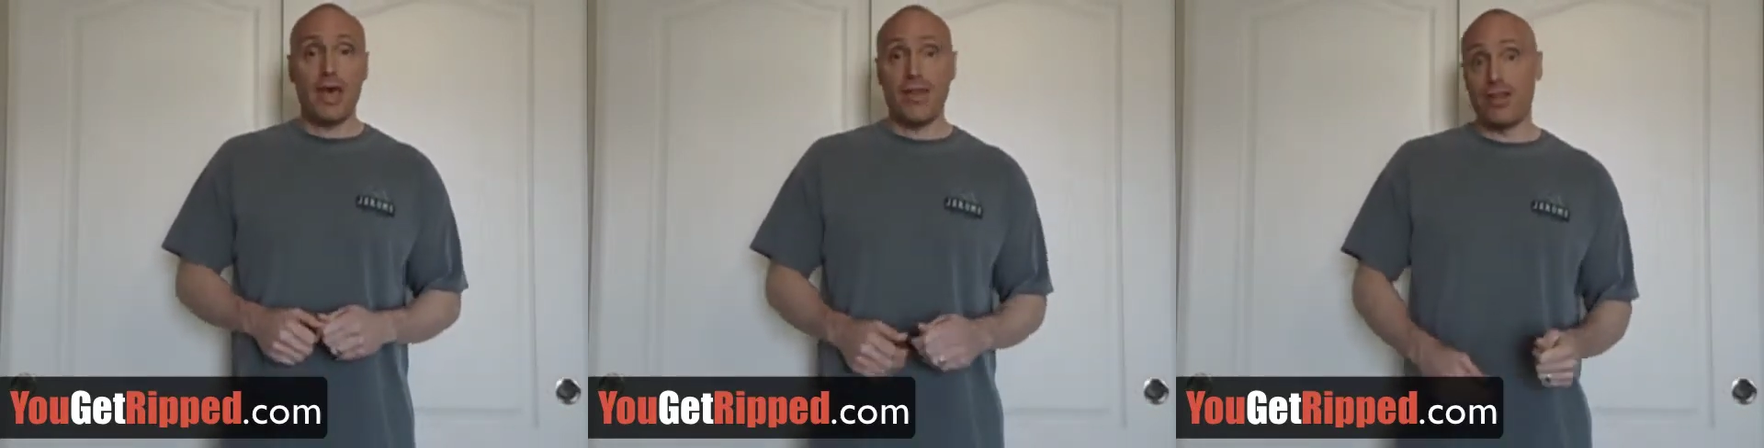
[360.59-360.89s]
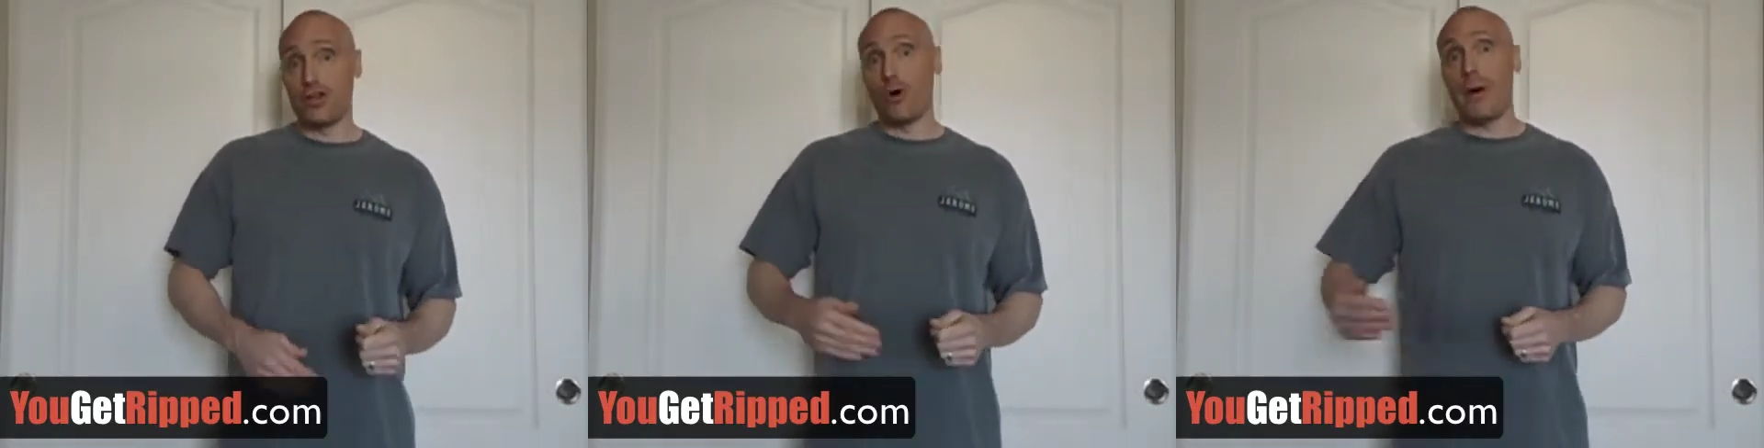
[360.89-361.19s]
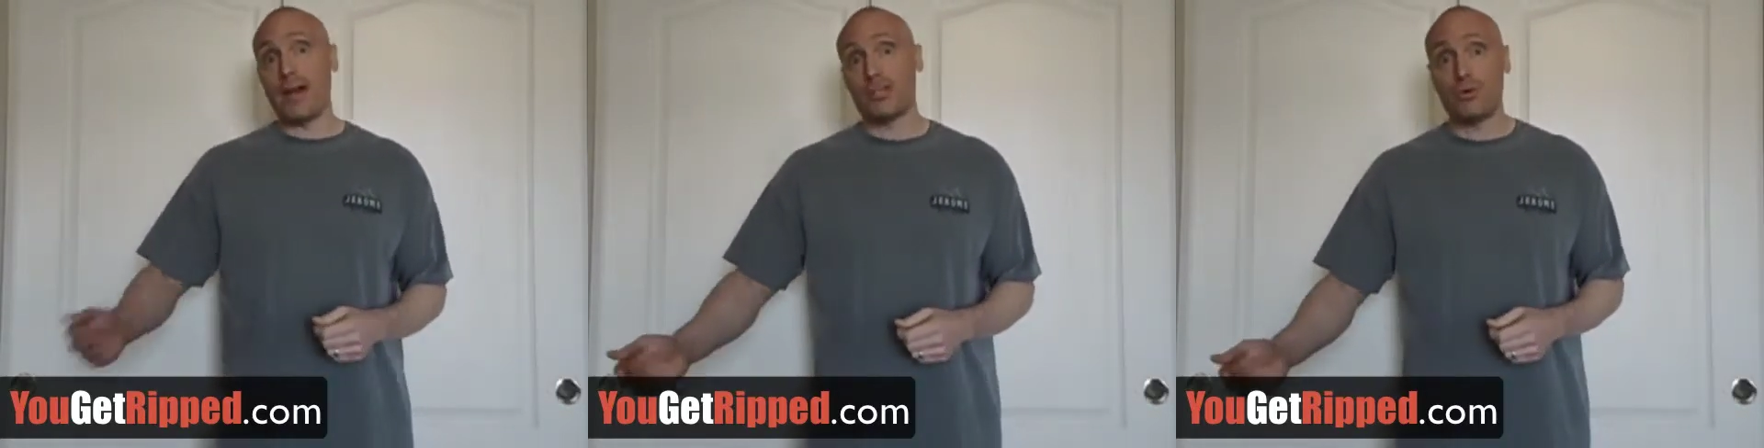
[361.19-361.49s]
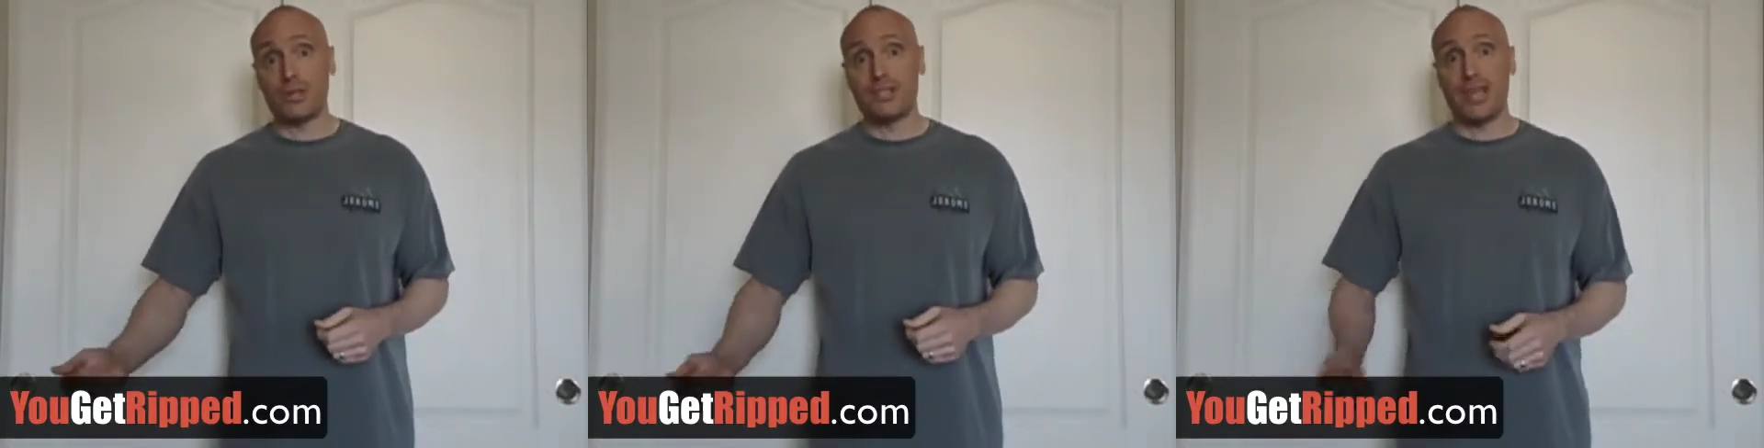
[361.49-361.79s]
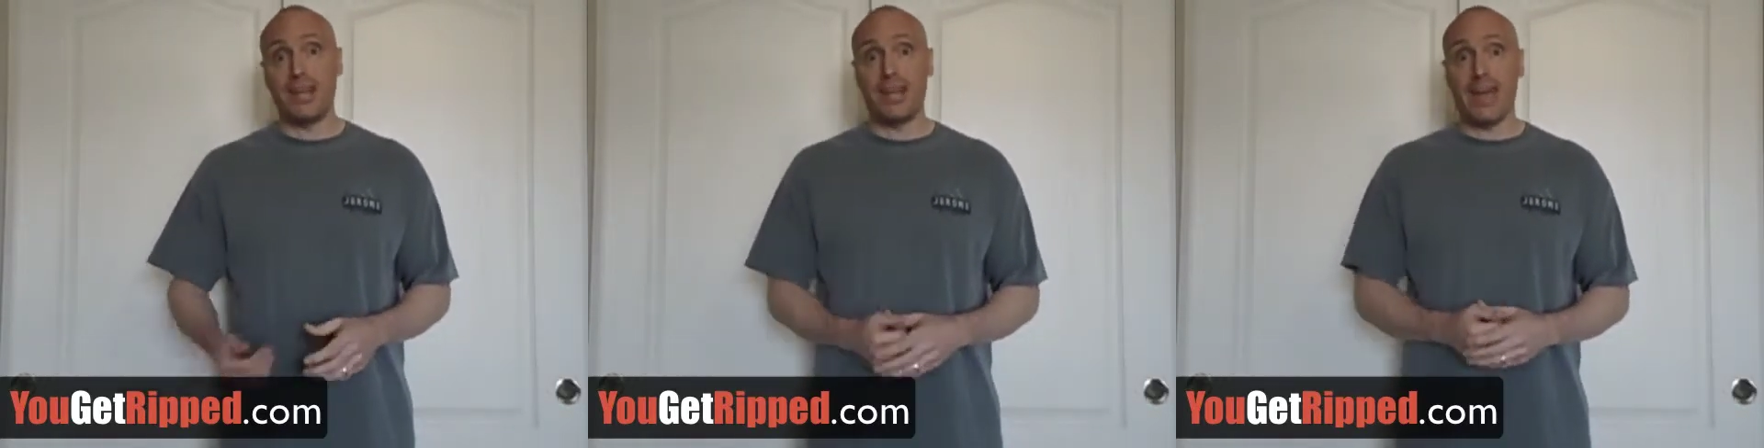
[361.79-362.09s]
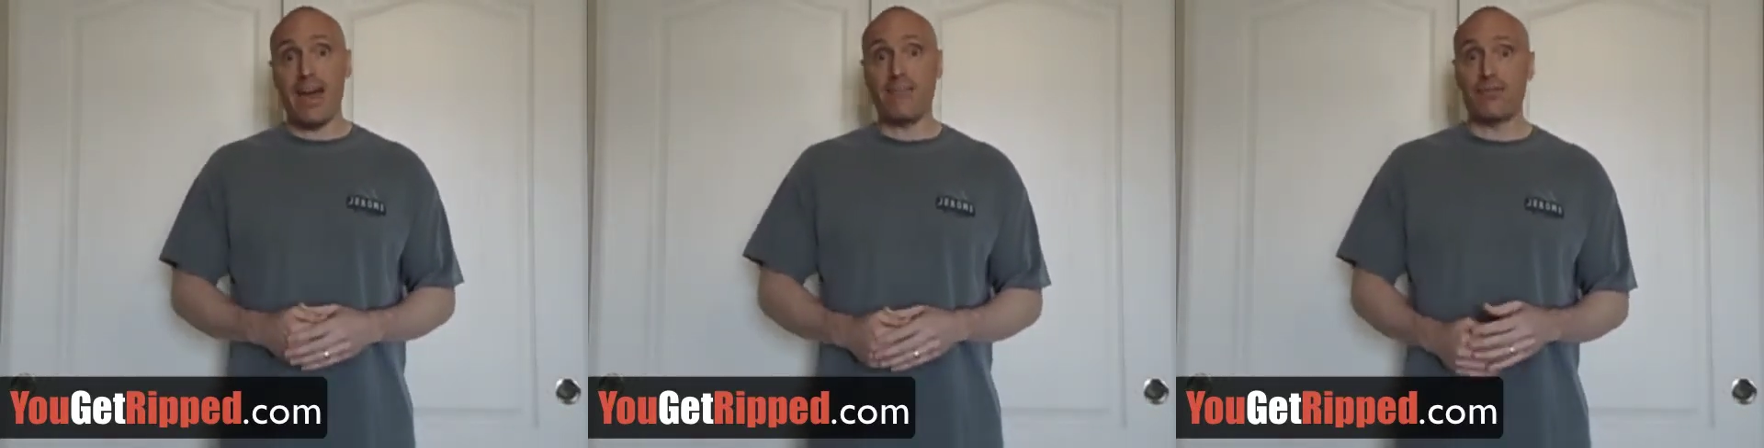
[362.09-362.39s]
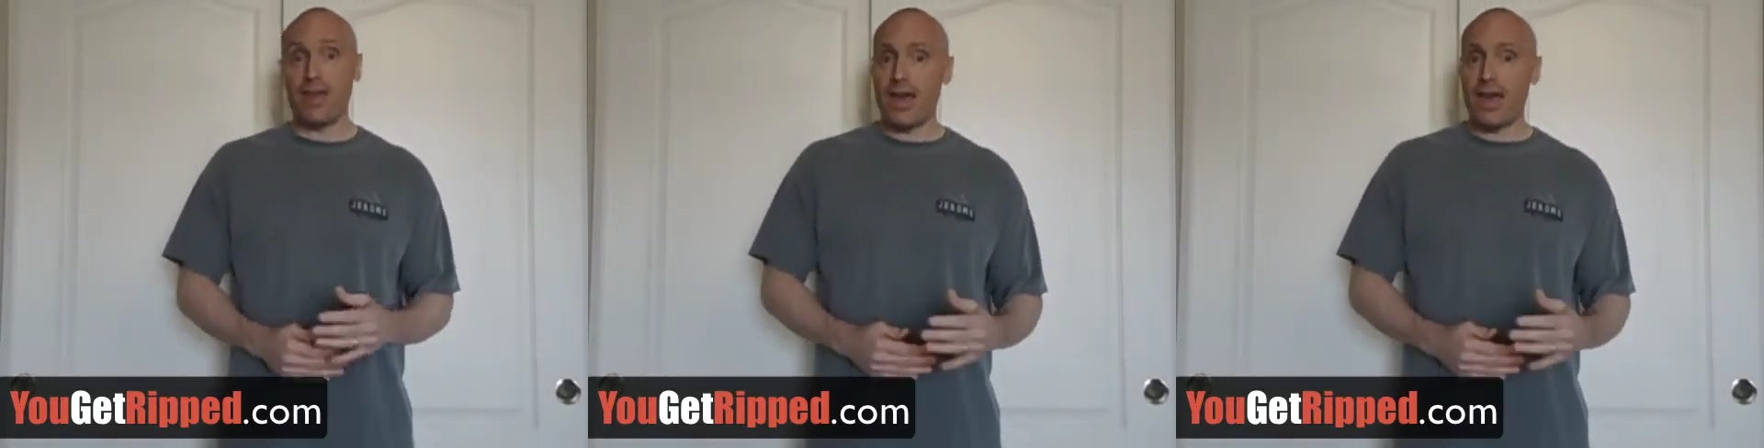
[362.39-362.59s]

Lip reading: and then go back to Insanity after